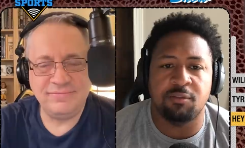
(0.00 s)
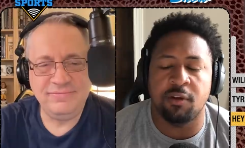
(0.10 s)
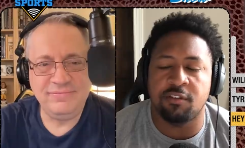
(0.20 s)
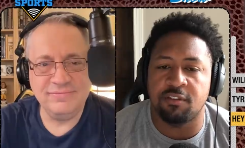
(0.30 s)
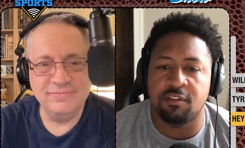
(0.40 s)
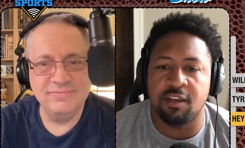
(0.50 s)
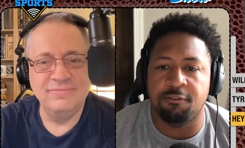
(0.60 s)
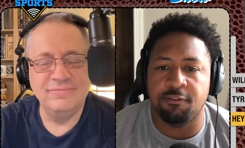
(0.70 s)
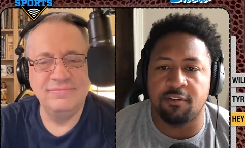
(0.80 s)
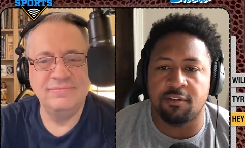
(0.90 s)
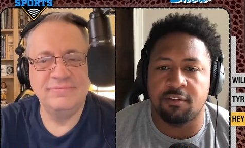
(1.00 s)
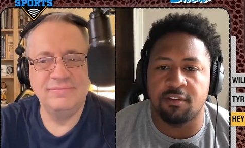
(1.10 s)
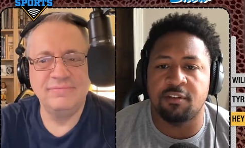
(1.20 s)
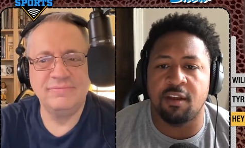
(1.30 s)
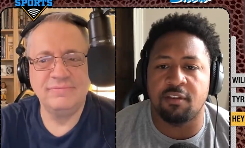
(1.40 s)
Speaker 1: as much as defense
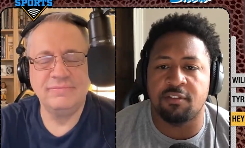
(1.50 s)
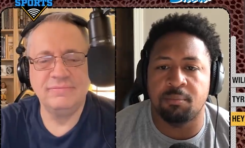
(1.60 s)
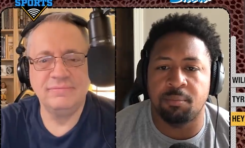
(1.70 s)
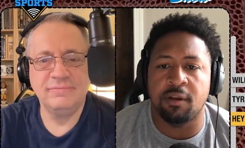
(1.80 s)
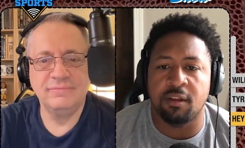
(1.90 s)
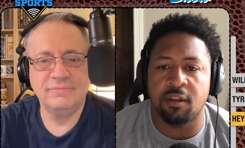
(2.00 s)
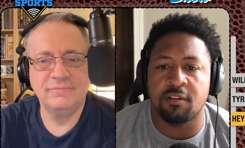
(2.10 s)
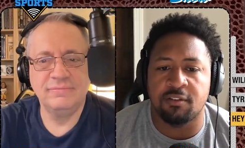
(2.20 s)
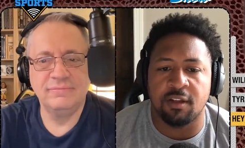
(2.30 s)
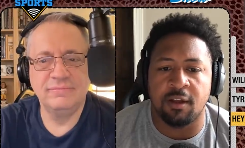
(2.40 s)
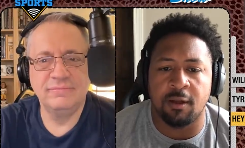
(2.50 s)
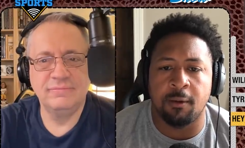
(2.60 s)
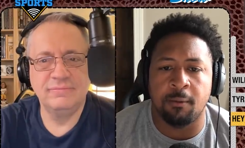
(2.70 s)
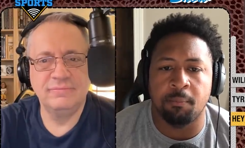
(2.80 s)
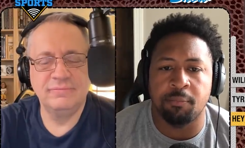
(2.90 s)
suggests, but it's
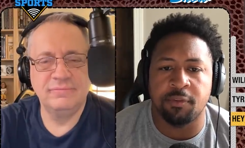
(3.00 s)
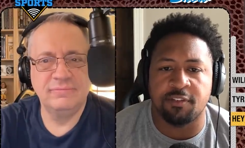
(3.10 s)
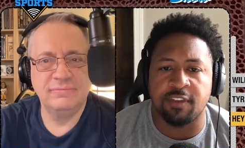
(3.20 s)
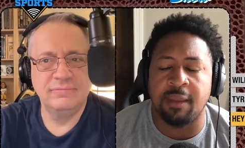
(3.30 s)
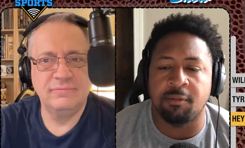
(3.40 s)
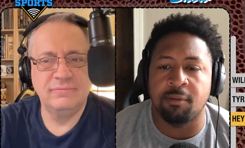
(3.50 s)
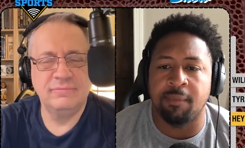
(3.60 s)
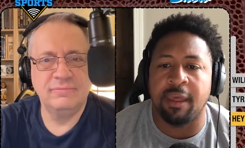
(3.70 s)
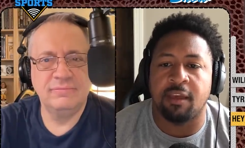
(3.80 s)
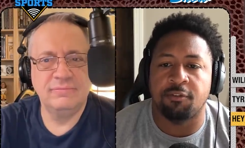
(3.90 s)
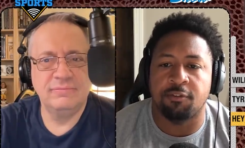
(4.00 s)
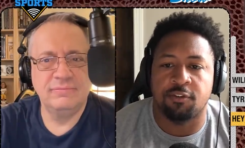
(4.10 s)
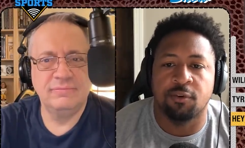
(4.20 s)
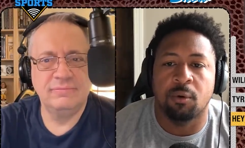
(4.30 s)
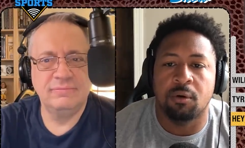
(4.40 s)
um, the same demand for
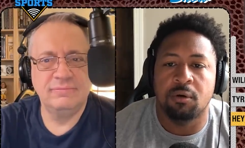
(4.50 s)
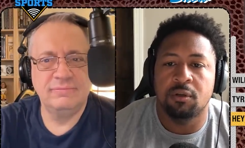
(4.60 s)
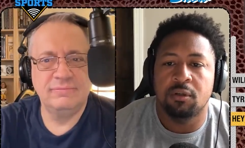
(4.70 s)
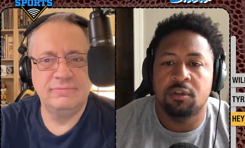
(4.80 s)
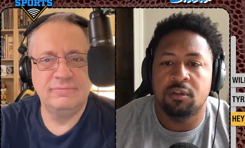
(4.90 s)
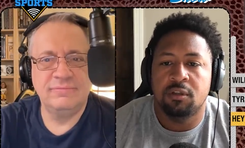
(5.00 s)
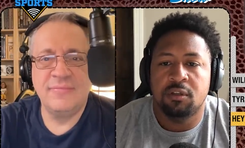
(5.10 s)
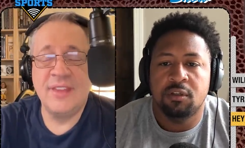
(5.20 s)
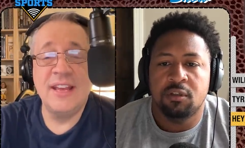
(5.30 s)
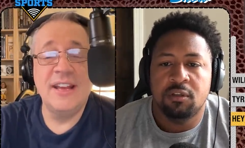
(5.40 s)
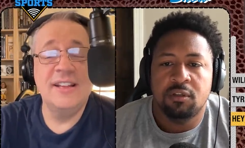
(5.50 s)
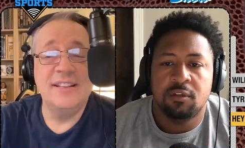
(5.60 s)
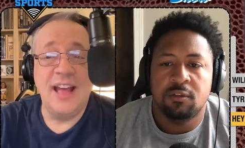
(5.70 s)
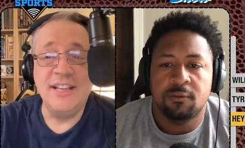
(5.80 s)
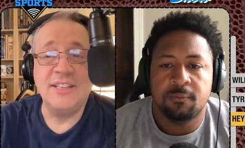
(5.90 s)
sure.
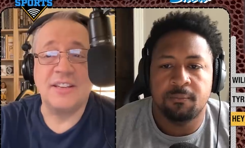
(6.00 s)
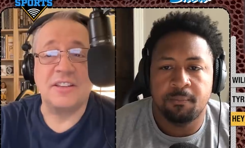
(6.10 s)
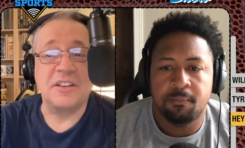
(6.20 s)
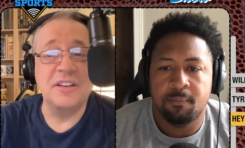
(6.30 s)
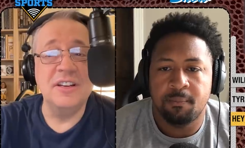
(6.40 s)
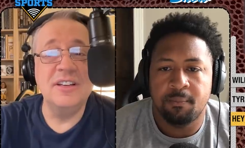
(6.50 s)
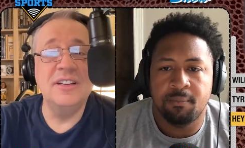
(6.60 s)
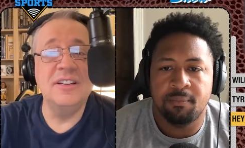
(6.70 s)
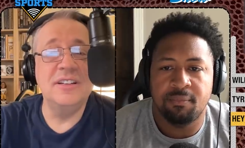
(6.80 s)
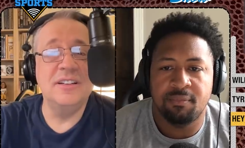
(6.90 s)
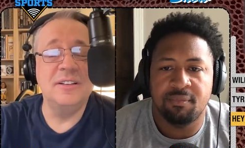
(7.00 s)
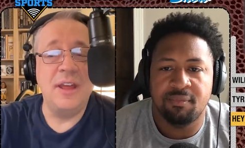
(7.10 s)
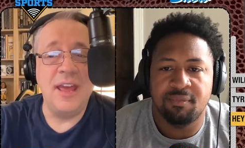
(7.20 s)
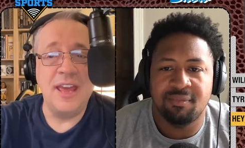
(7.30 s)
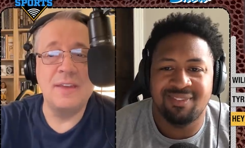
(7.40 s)
Speaker 2: That's a
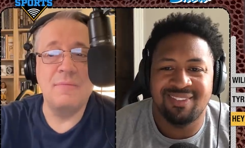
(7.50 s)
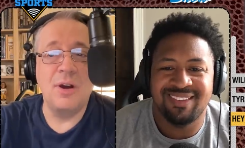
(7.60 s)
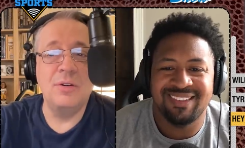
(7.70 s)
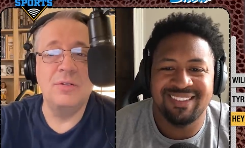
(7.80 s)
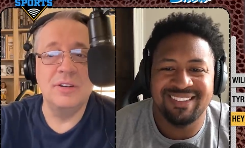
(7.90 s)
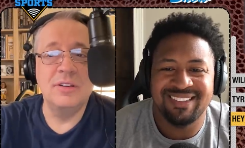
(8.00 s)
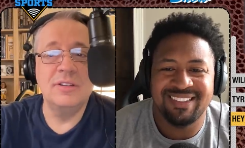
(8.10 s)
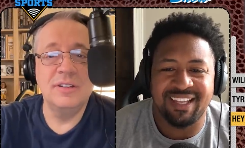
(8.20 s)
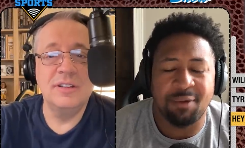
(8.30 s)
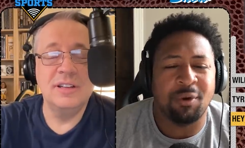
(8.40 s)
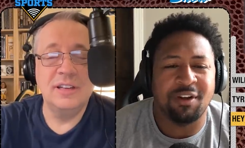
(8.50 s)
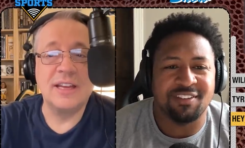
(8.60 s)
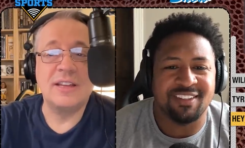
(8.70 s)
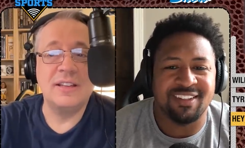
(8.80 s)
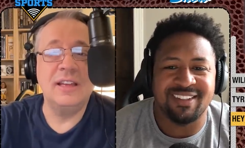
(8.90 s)
good hey moan. That was
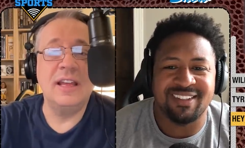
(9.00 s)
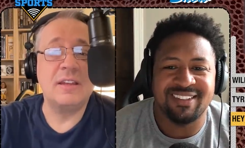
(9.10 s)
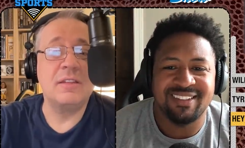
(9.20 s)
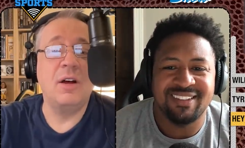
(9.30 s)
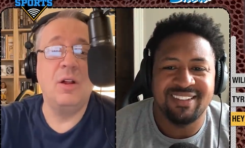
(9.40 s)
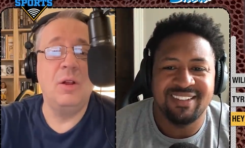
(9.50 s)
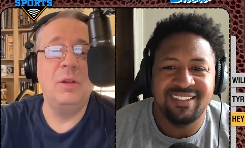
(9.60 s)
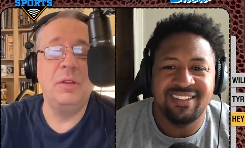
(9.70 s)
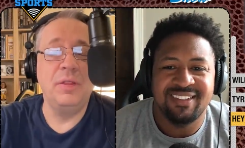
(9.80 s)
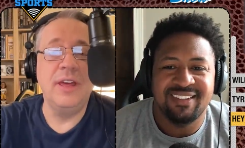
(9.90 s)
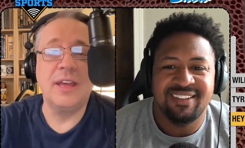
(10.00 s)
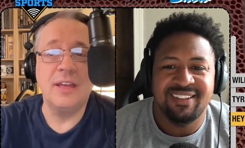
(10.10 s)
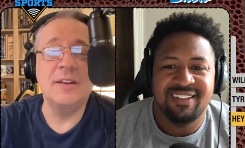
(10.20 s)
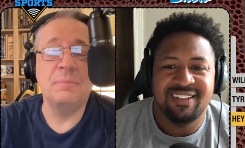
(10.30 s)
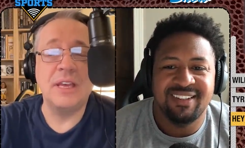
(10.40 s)
like, good. like the whole thing,
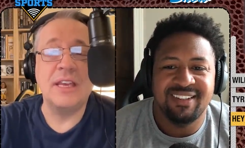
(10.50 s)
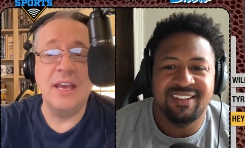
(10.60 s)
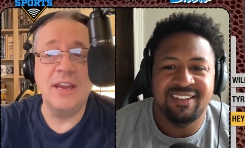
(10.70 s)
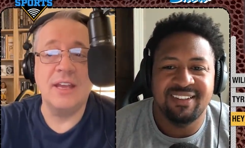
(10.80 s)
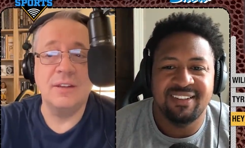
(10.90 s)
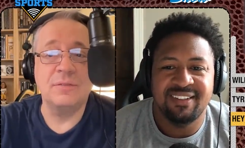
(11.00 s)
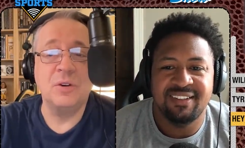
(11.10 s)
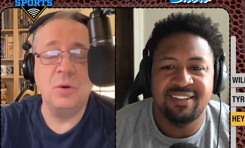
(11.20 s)
and beginning, of